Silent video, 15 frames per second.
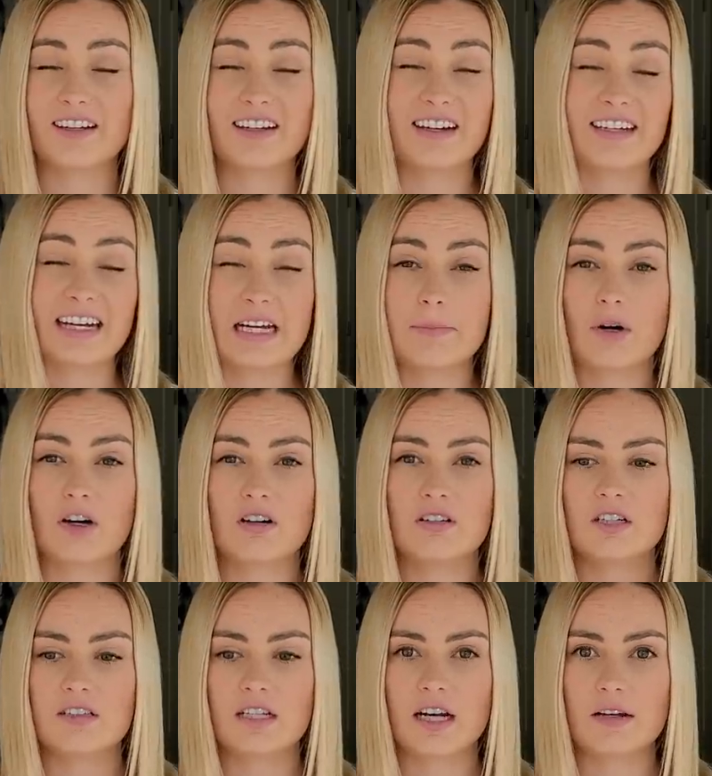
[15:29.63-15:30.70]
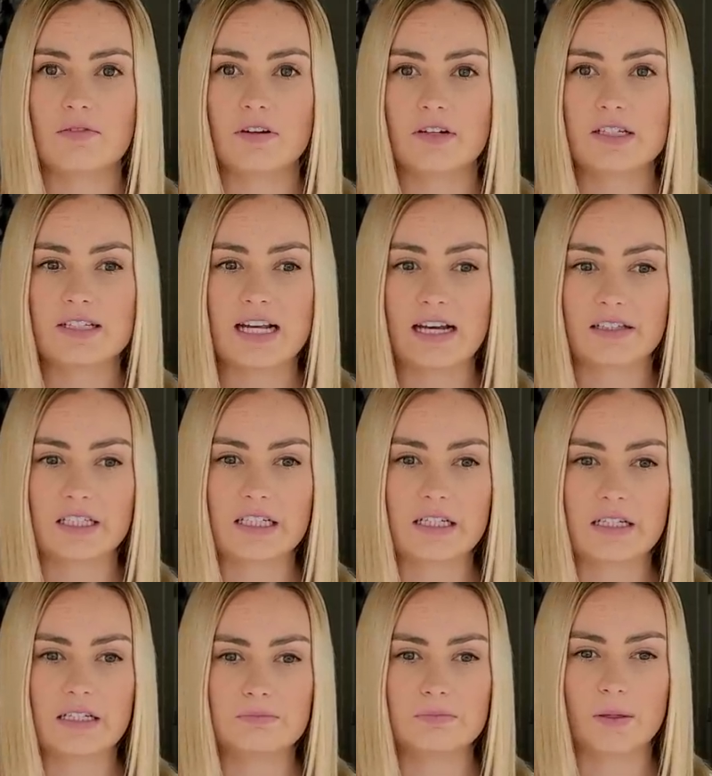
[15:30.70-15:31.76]
a neighbor that I very
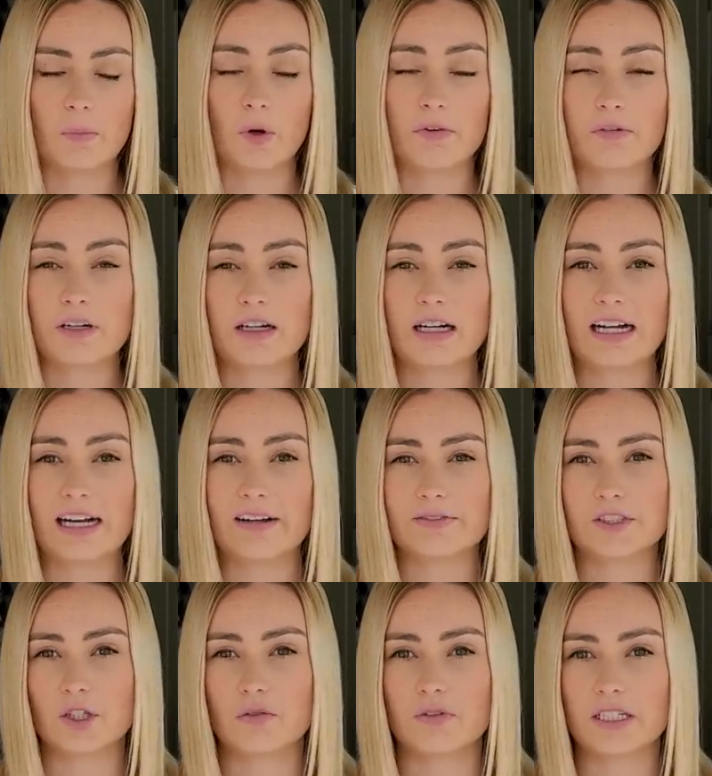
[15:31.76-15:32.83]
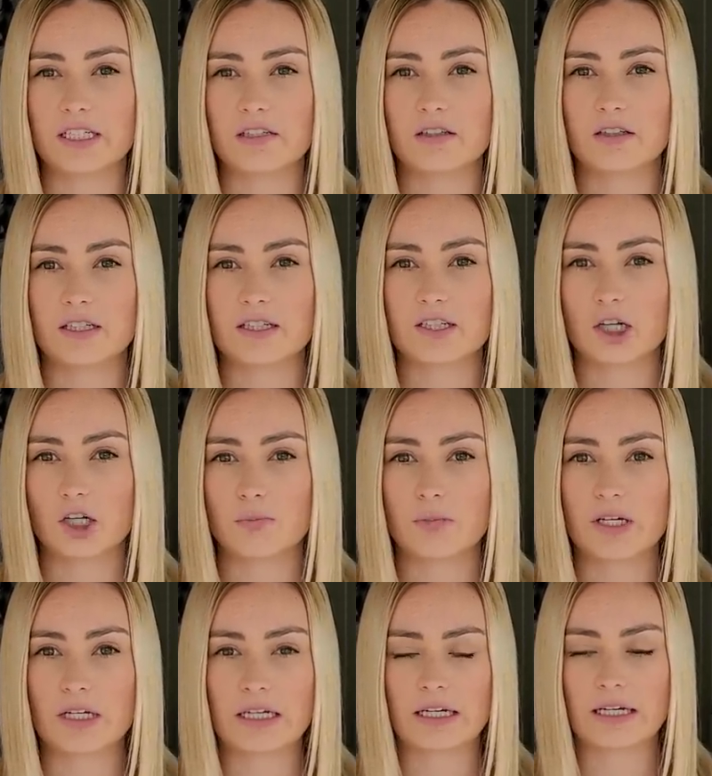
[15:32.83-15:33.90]
sadly, my boyfriend and I have to overhear, and it's
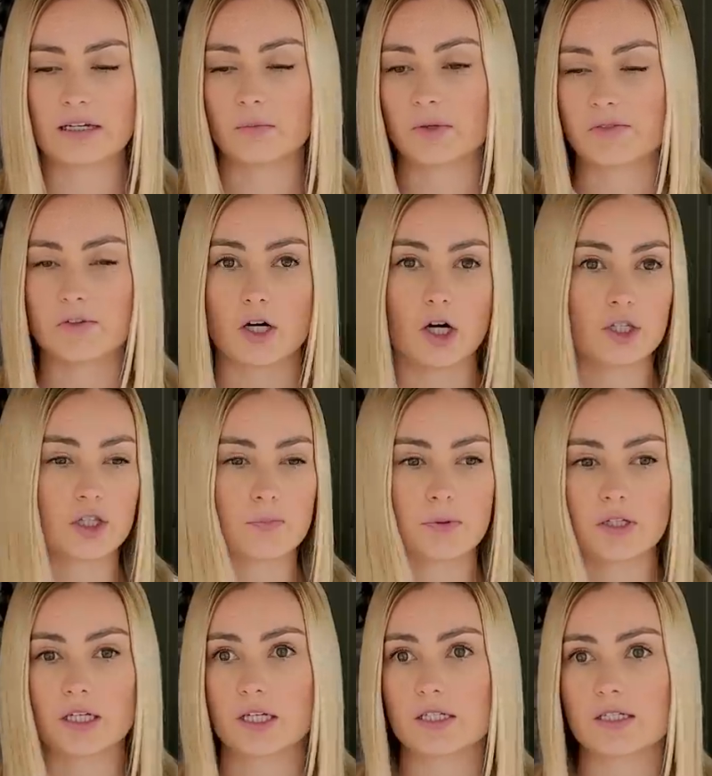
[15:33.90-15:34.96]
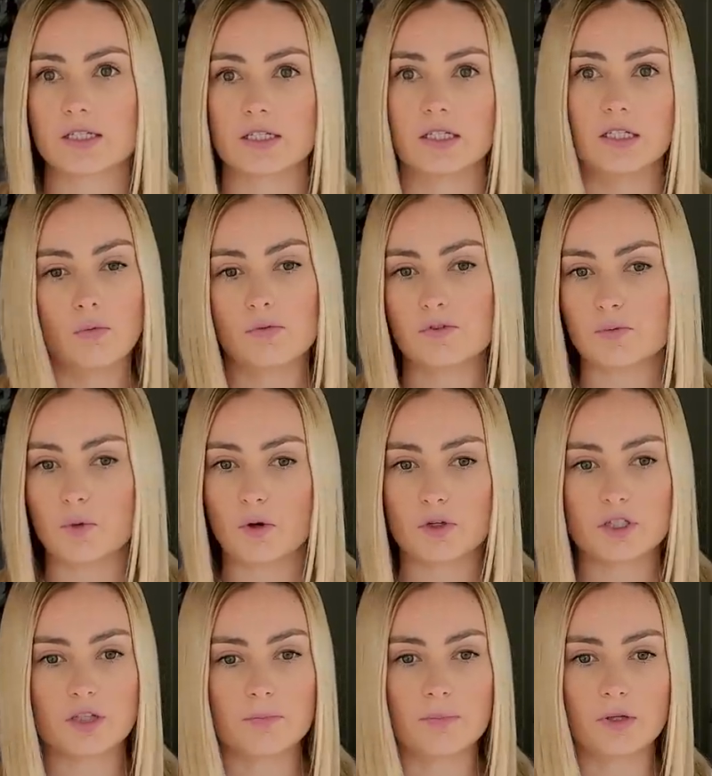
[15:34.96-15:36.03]
heartbreaking, and we've called the police and we've
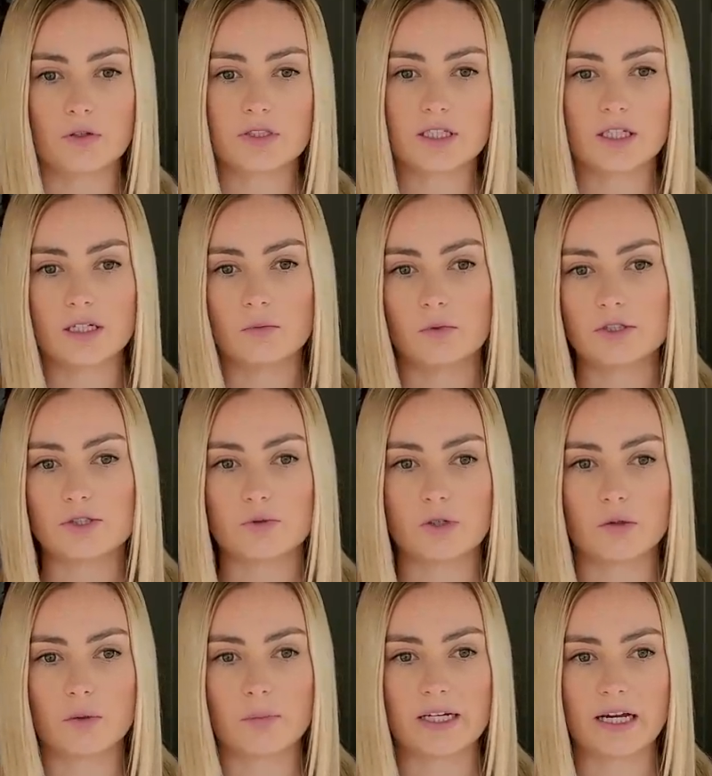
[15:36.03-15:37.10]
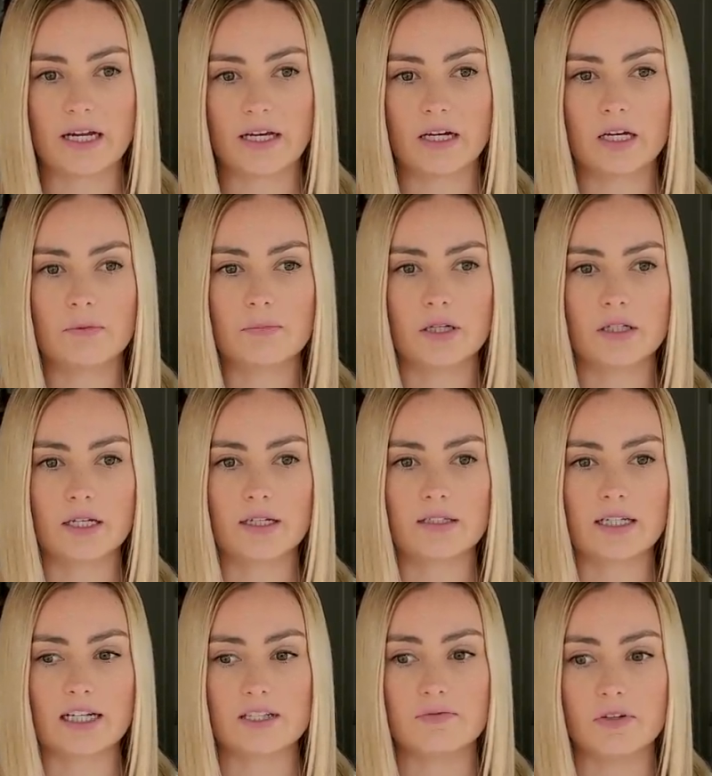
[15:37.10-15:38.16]
spoken to the building and we're doing what we can, but like
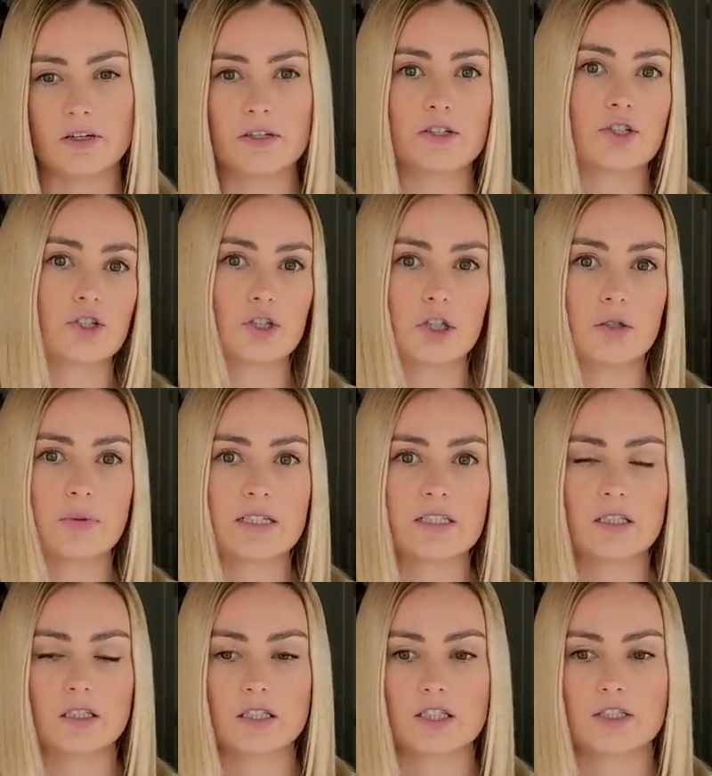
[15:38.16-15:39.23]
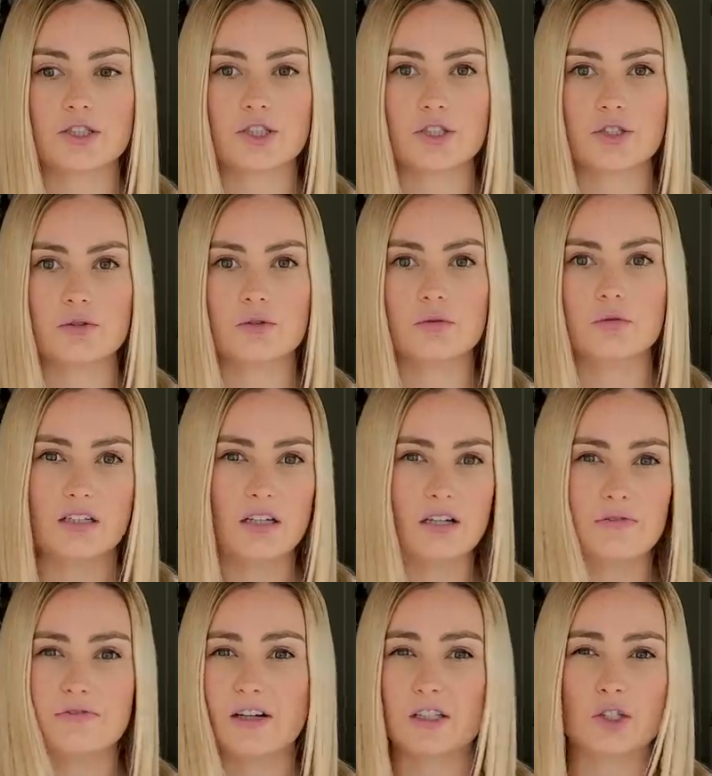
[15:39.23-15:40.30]
that's very disturbing to listen to a
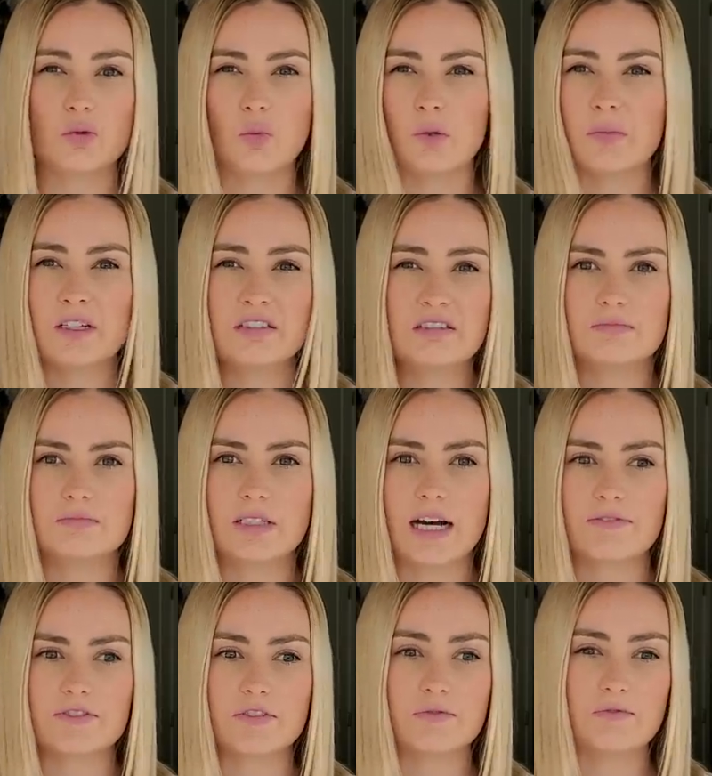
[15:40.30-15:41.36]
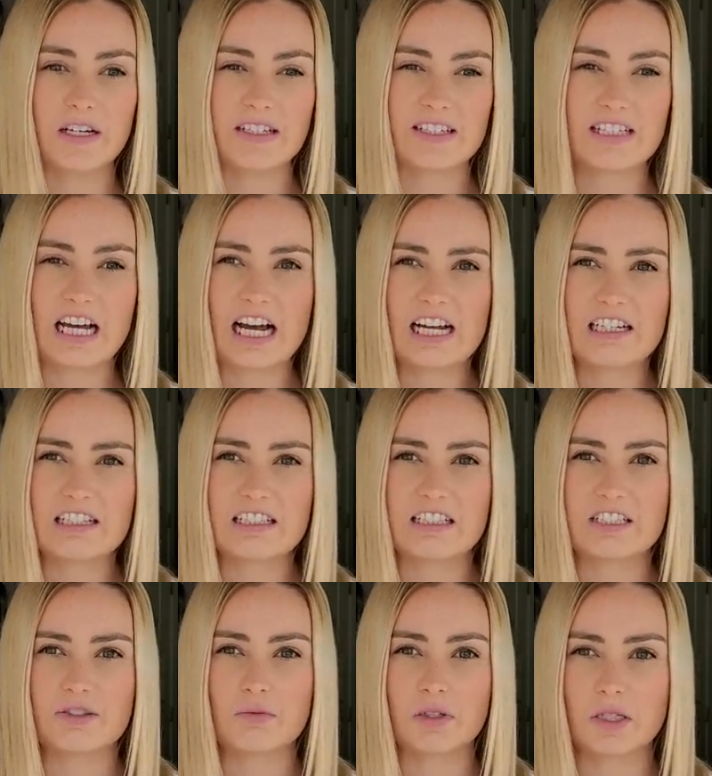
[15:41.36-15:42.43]
fellow woman have to face that.
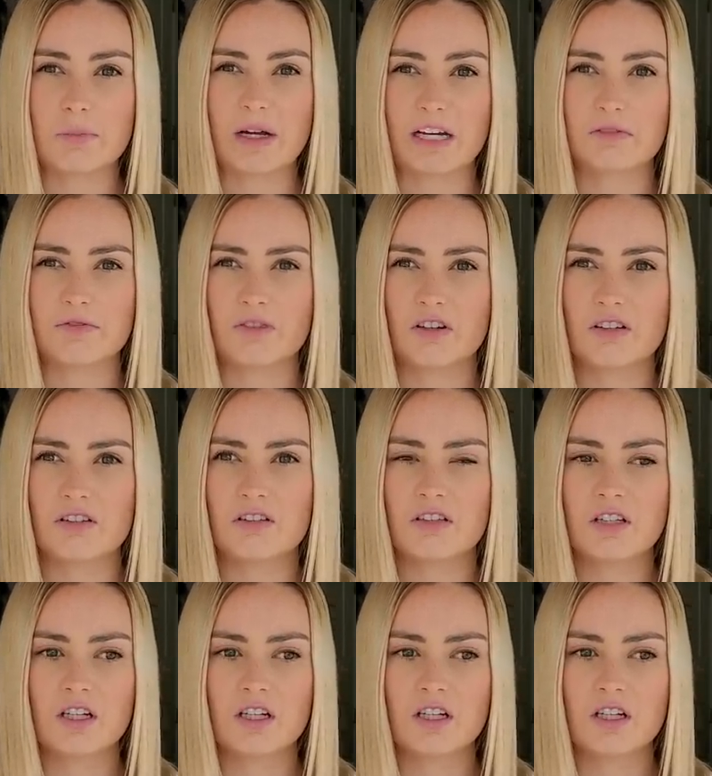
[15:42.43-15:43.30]
It's really painful.